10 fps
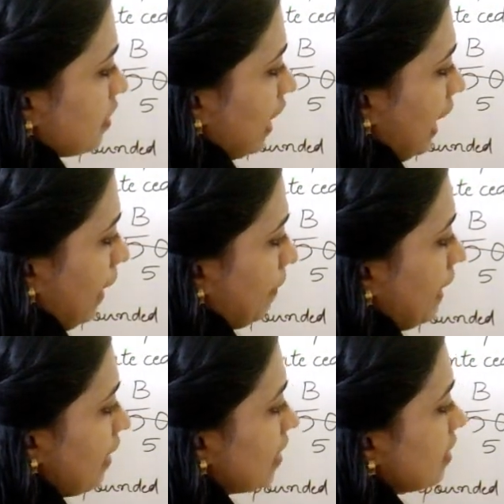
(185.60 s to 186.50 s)

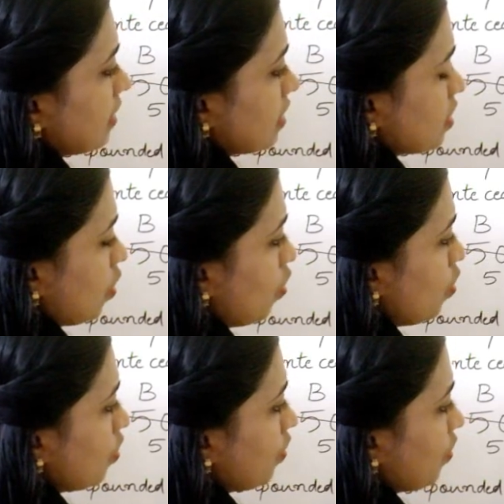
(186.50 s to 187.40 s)
AB.
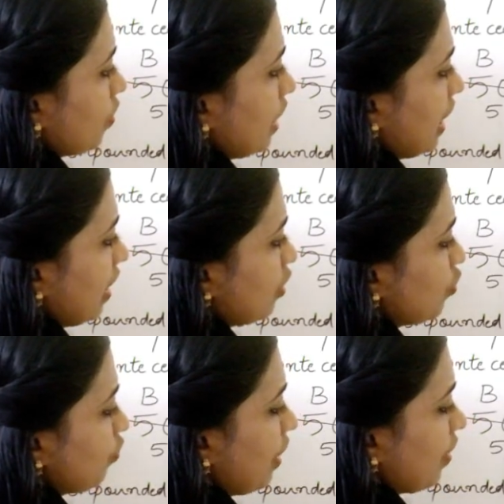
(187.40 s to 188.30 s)
So here
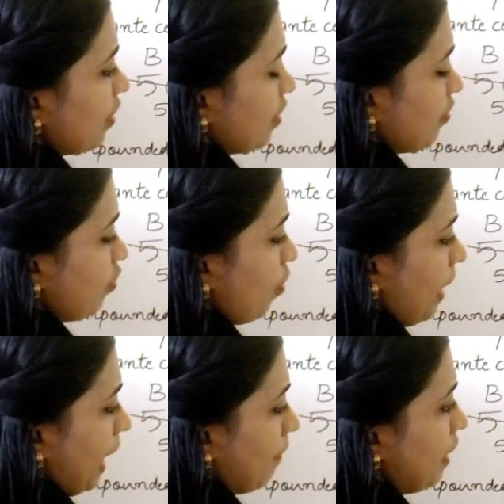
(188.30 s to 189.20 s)
to
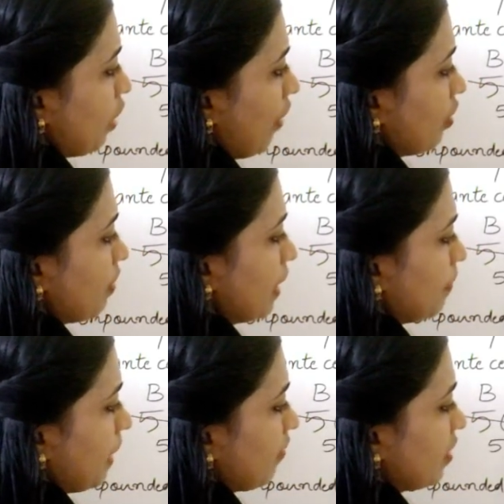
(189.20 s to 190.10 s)
form AB, have to
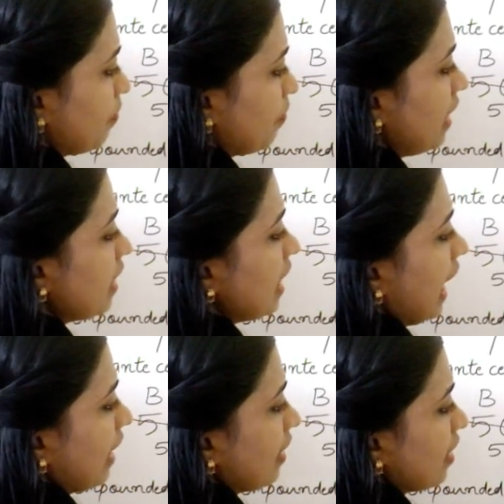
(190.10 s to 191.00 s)
multiply with B,
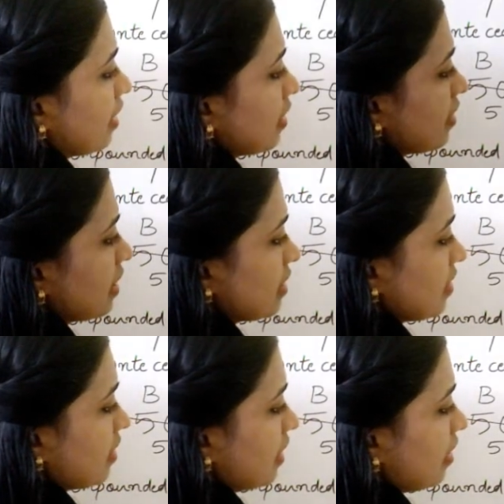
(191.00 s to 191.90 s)
and
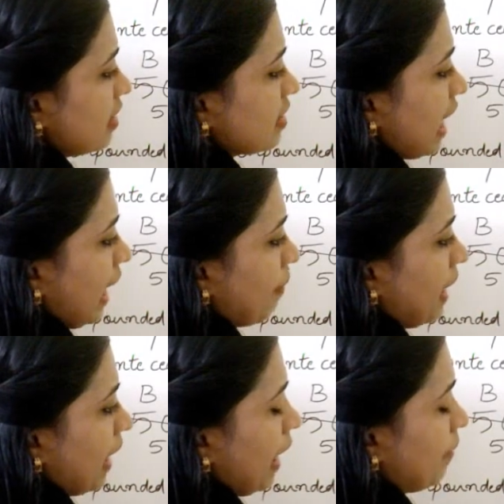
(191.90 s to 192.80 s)
this
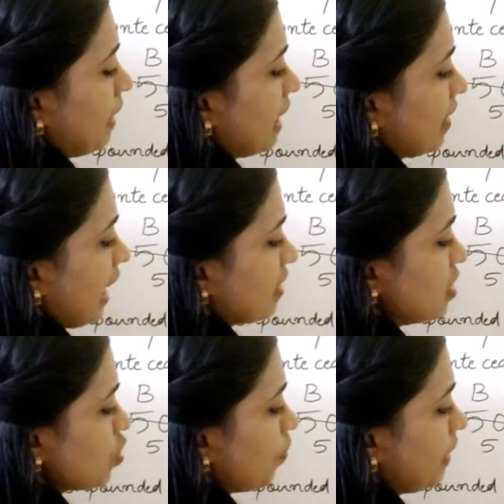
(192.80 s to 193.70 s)
AB and AB get
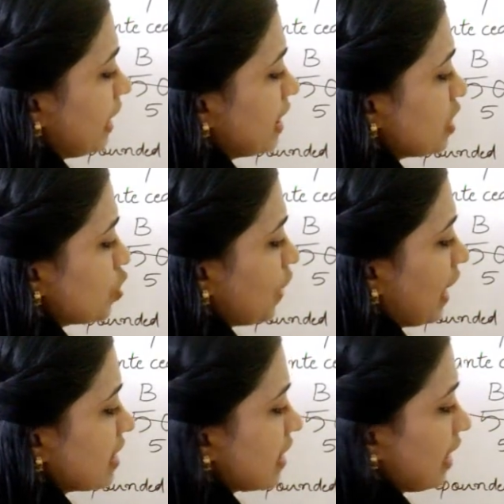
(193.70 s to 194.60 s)
cancelled. So B is to
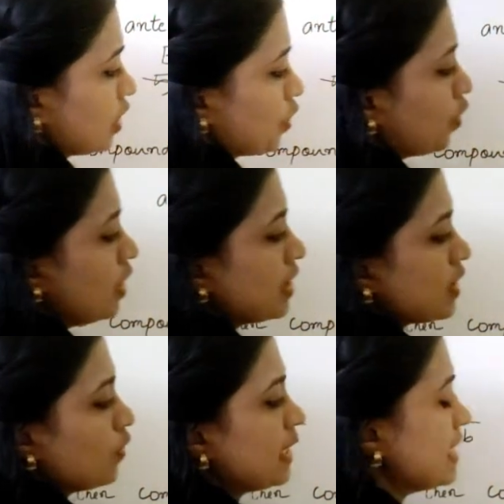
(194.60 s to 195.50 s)
A is the ratio.
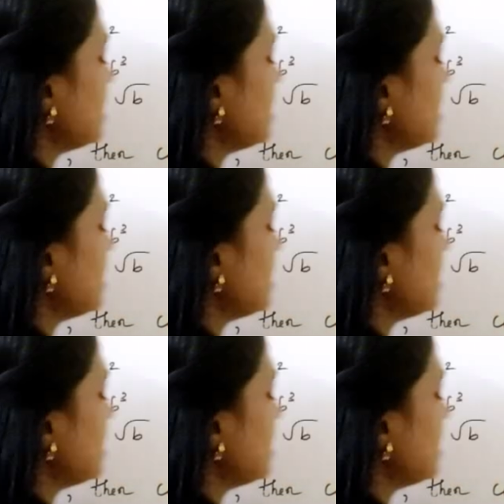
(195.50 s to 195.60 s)
So this